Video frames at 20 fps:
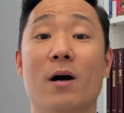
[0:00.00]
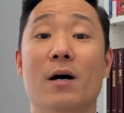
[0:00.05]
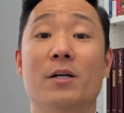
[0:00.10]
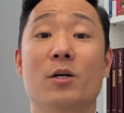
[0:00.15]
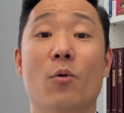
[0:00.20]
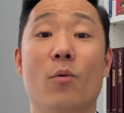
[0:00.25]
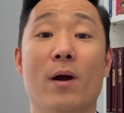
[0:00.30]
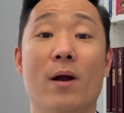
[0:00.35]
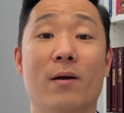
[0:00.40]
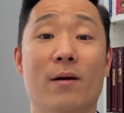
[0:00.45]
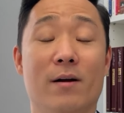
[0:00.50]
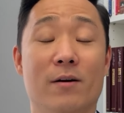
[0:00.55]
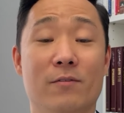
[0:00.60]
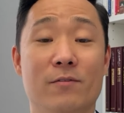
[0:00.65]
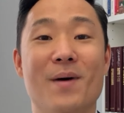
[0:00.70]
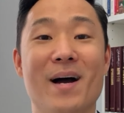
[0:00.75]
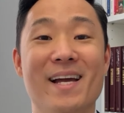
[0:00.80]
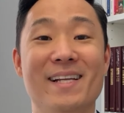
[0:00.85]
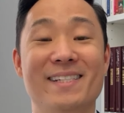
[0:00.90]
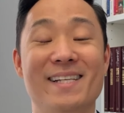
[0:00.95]
unaware of.
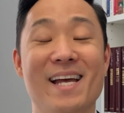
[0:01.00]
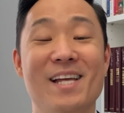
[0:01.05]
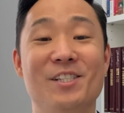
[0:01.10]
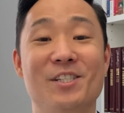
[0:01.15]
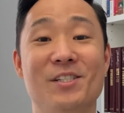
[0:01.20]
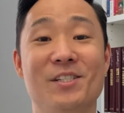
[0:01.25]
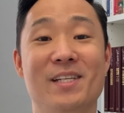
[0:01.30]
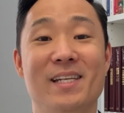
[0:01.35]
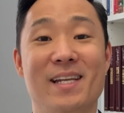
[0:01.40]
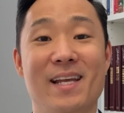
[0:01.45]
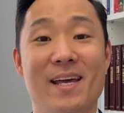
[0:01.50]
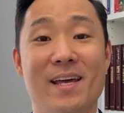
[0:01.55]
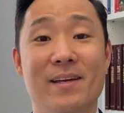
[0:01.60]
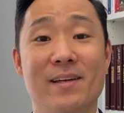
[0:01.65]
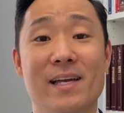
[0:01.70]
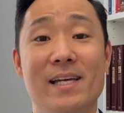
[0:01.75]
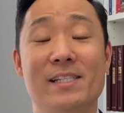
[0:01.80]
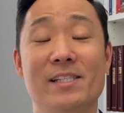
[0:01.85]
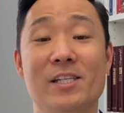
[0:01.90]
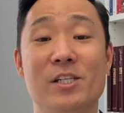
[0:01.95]
My intention today
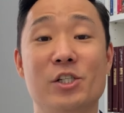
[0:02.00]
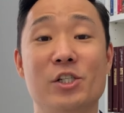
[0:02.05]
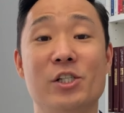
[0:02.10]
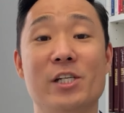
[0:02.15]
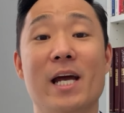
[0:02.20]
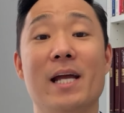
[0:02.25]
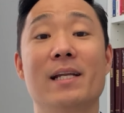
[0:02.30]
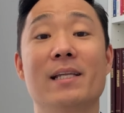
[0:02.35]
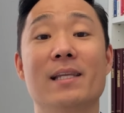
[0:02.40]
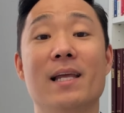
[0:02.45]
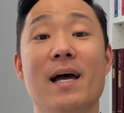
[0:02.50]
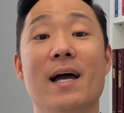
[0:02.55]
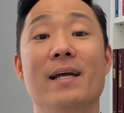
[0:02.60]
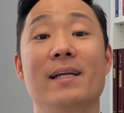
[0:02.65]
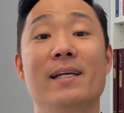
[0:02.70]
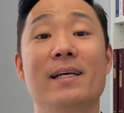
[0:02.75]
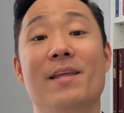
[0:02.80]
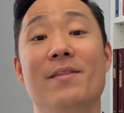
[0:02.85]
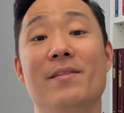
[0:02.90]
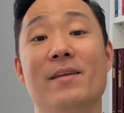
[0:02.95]
is to shed
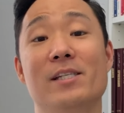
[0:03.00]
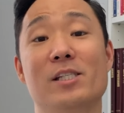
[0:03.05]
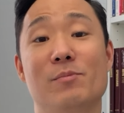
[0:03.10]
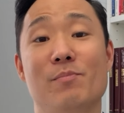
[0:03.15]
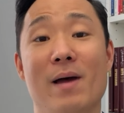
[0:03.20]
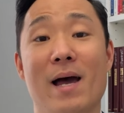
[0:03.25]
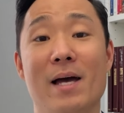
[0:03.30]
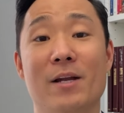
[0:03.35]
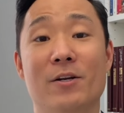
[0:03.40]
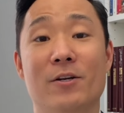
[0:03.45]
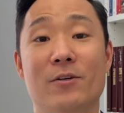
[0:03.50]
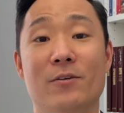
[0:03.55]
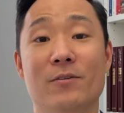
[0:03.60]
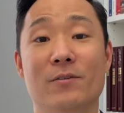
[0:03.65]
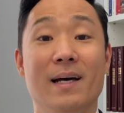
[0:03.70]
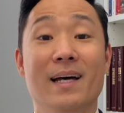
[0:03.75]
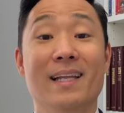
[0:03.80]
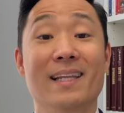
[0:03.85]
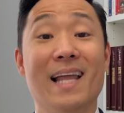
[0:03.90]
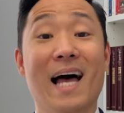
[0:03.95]
light in this
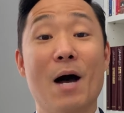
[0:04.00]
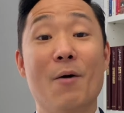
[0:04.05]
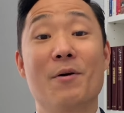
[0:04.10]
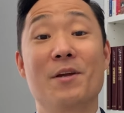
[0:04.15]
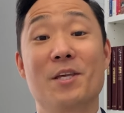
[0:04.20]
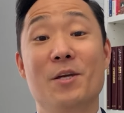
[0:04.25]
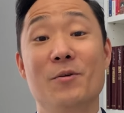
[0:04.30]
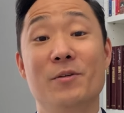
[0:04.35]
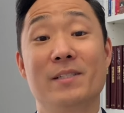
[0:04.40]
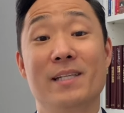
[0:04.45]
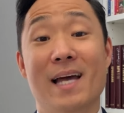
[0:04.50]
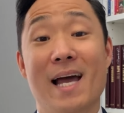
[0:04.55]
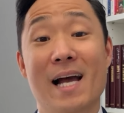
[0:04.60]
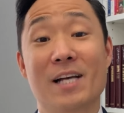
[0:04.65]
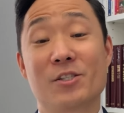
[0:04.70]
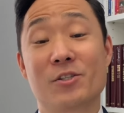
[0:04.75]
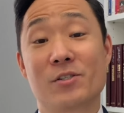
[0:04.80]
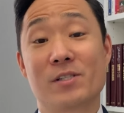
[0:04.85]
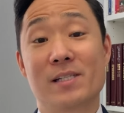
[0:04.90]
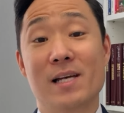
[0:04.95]
matter, allowing you to
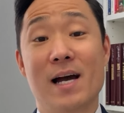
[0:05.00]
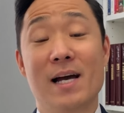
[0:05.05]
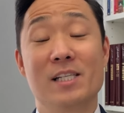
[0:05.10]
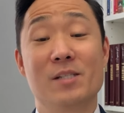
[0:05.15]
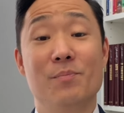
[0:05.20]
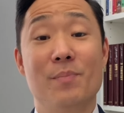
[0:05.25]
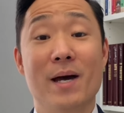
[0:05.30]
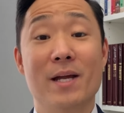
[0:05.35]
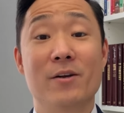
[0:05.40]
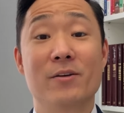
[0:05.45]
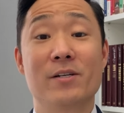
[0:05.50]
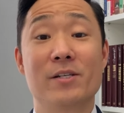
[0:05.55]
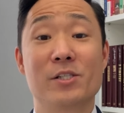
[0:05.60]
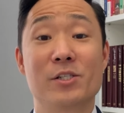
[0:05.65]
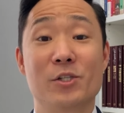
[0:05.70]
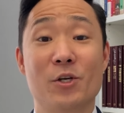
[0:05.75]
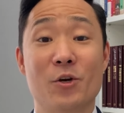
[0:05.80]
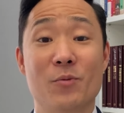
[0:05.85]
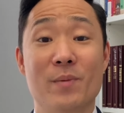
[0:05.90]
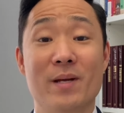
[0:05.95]
exercise better
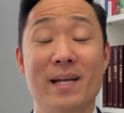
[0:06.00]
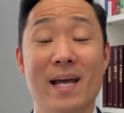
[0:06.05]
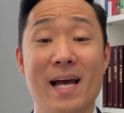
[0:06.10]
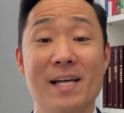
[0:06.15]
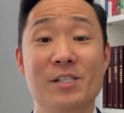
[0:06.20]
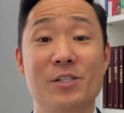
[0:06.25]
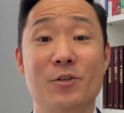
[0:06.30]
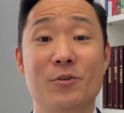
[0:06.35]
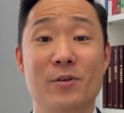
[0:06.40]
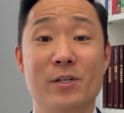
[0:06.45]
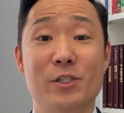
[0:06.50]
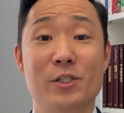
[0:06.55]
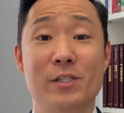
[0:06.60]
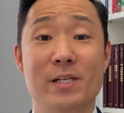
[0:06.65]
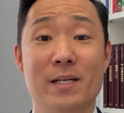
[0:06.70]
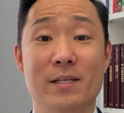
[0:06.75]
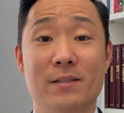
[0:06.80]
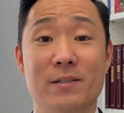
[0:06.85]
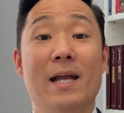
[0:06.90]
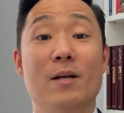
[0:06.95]
discernment as a
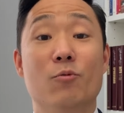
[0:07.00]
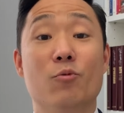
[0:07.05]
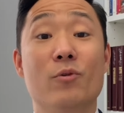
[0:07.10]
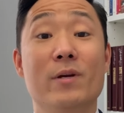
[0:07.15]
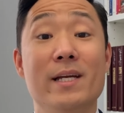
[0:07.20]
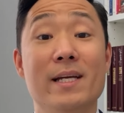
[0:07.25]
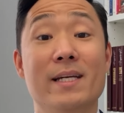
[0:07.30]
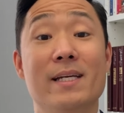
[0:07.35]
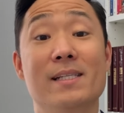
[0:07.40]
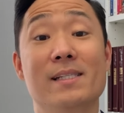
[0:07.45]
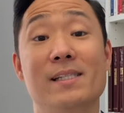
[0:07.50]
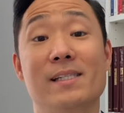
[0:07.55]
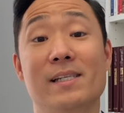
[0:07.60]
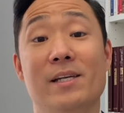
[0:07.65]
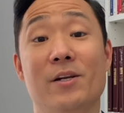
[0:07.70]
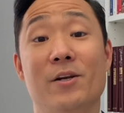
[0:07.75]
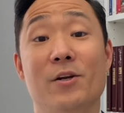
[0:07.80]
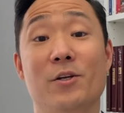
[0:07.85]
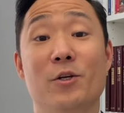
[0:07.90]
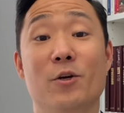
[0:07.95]
Christian and
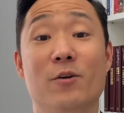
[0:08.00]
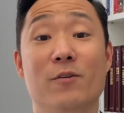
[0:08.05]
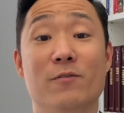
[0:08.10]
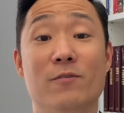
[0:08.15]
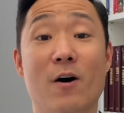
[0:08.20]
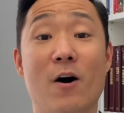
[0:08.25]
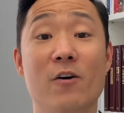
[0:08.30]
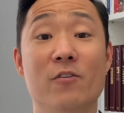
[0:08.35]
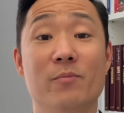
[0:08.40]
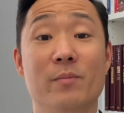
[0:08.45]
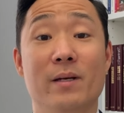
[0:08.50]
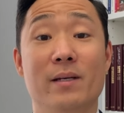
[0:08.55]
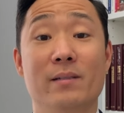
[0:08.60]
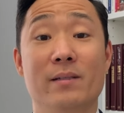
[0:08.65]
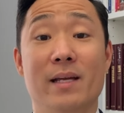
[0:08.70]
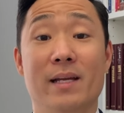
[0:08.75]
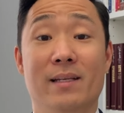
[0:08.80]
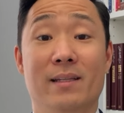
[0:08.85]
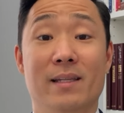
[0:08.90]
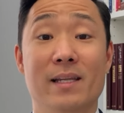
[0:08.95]
reconsider your
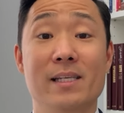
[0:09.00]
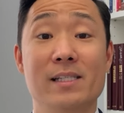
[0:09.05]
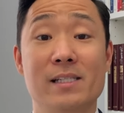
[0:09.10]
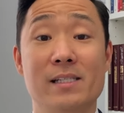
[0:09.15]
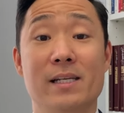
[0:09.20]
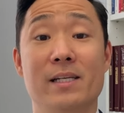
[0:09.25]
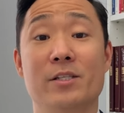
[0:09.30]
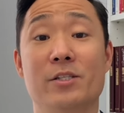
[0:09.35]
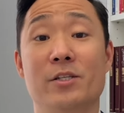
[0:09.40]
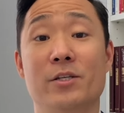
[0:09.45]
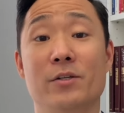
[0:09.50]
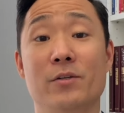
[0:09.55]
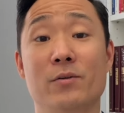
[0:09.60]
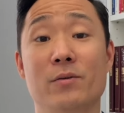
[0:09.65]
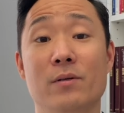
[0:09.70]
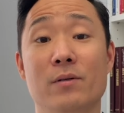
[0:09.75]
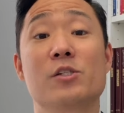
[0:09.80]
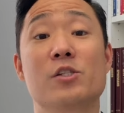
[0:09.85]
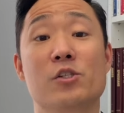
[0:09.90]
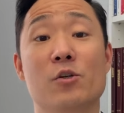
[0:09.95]
involvement in listening
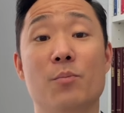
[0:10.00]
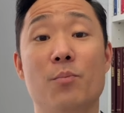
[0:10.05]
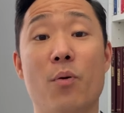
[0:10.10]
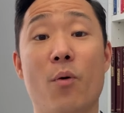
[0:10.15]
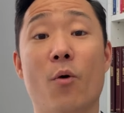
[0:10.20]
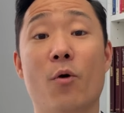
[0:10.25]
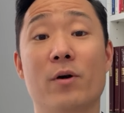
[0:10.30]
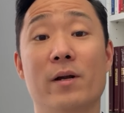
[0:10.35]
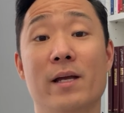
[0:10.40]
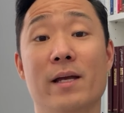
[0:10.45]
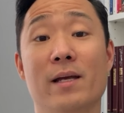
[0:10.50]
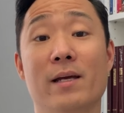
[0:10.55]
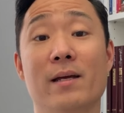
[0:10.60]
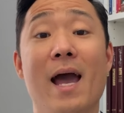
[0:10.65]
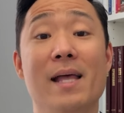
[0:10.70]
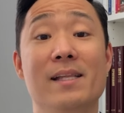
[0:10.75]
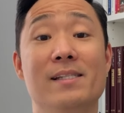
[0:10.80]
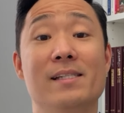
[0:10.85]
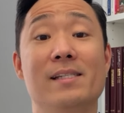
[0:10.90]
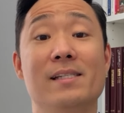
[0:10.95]
to, supporting,
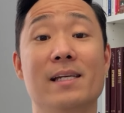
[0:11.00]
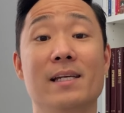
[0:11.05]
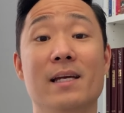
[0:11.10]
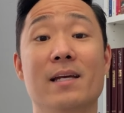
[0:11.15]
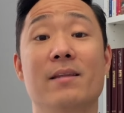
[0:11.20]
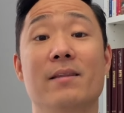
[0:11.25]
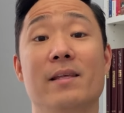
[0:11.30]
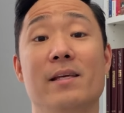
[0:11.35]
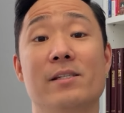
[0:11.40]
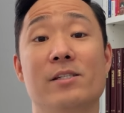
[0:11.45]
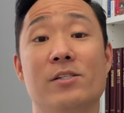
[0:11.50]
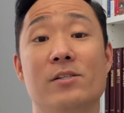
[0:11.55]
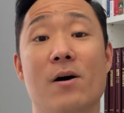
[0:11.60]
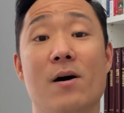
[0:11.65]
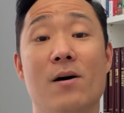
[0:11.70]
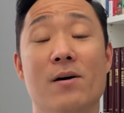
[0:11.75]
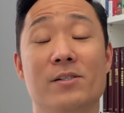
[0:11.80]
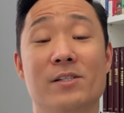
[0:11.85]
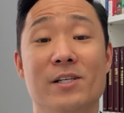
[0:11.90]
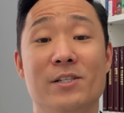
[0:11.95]
and singing these
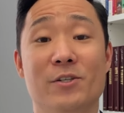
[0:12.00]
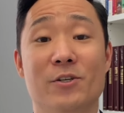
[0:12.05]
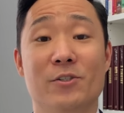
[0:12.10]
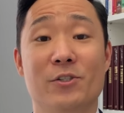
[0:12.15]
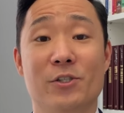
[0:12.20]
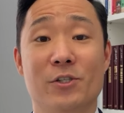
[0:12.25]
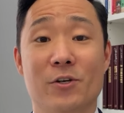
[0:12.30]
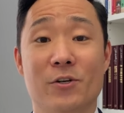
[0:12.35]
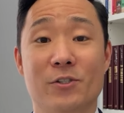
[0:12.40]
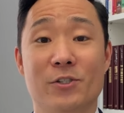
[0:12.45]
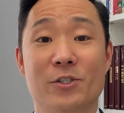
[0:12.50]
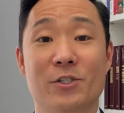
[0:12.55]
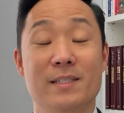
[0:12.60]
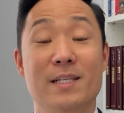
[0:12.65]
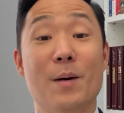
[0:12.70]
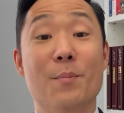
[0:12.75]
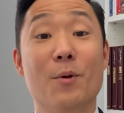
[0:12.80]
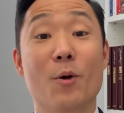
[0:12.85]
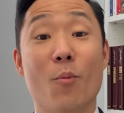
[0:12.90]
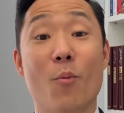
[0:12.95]
songs in your church.
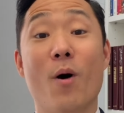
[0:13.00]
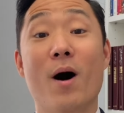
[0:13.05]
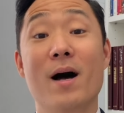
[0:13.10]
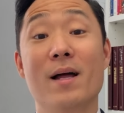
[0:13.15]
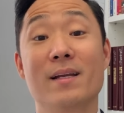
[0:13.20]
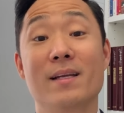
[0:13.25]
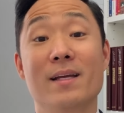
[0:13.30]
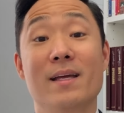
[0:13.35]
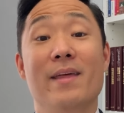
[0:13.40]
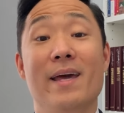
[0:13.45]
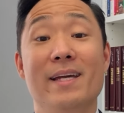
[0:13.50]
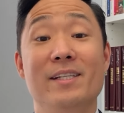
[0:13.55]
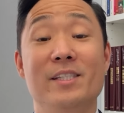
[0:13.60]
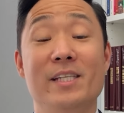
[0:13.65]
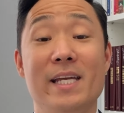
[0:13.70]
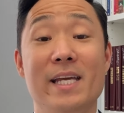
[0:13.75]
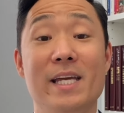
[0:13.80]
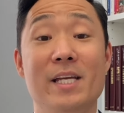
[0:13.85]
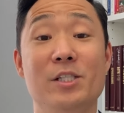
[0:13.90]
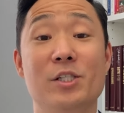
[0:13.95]
Number one, they
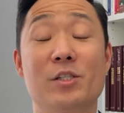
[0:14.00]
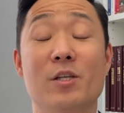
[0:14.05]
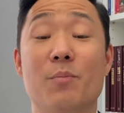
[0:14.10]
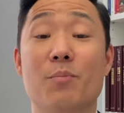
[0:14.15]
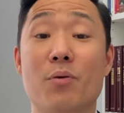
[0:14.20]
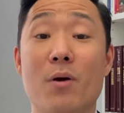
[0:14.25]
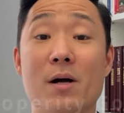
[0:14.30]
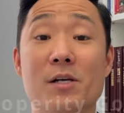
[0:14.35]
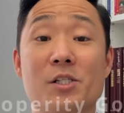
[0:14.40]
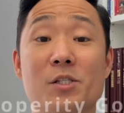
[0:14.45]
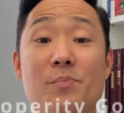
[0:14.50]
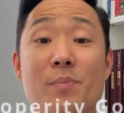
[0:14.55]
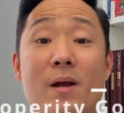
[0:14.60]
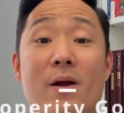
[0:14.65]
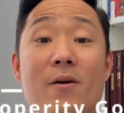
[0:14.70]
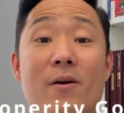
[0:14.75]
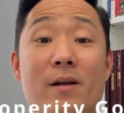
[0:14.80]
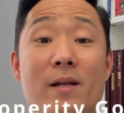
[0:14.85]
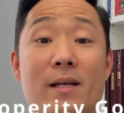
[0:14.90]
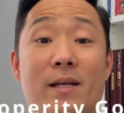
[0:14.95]
teach the
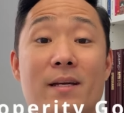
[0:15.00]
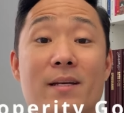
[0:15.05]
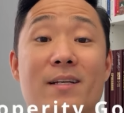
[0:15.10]
prosperity